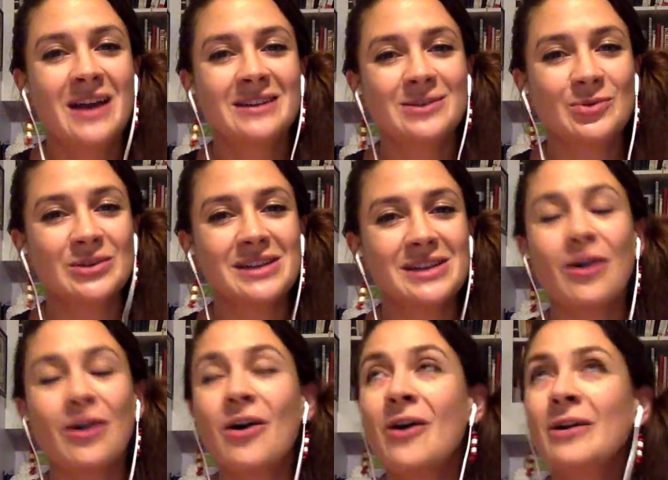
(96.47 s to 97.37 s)
So we'll take
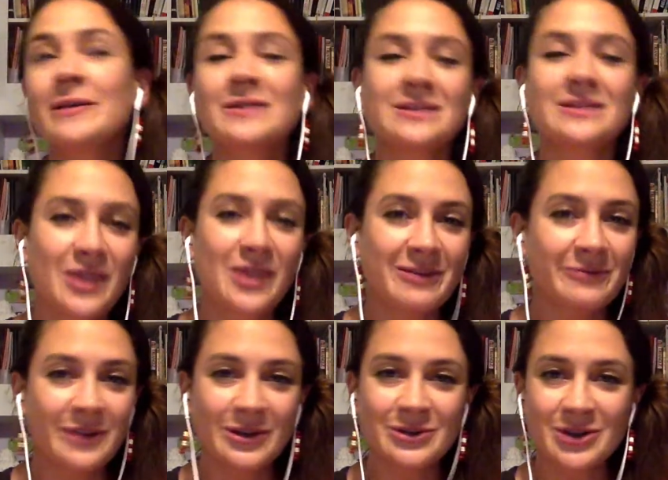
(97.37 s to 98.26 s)
all of this great
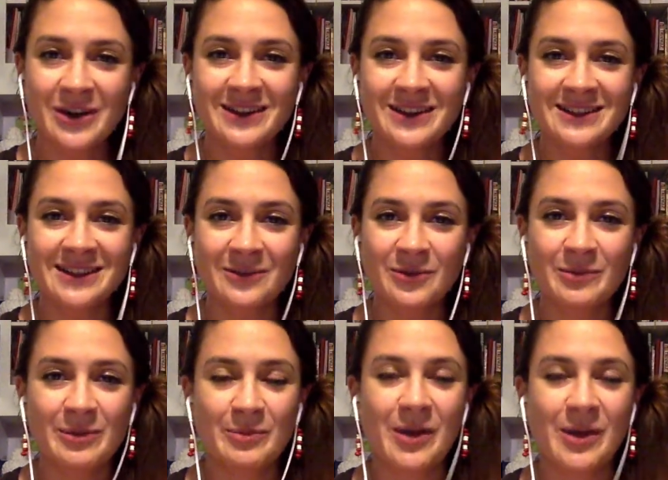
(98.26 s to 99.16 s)
figure drawing stuff we've
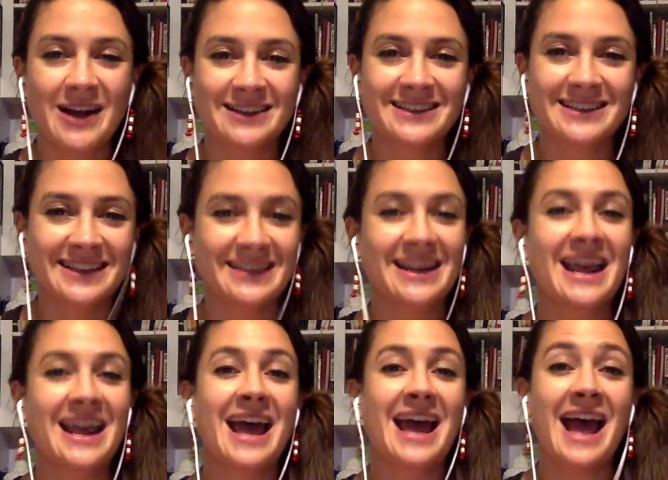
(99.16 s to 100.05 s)
been practicing
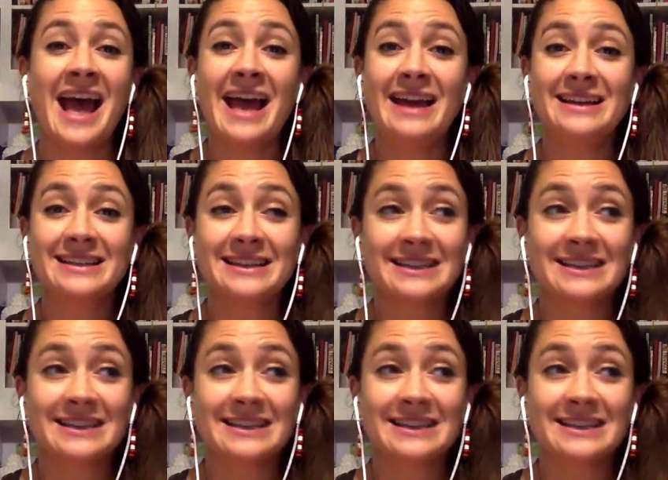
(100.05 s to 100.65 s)
and